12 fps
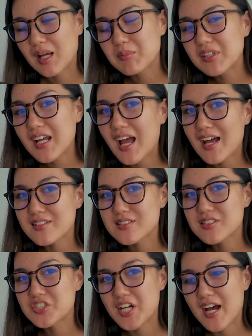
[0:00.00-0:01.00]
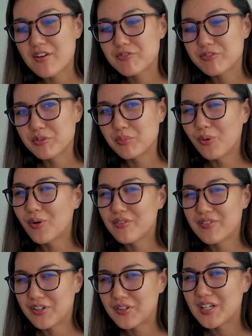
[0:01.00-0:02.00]
I'm gonna ask chat for more
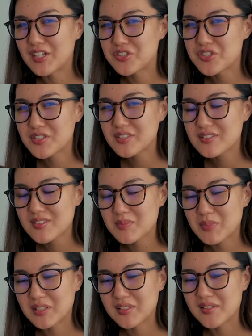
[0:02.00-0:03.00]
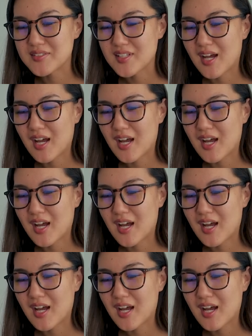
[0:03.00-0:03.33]
variations because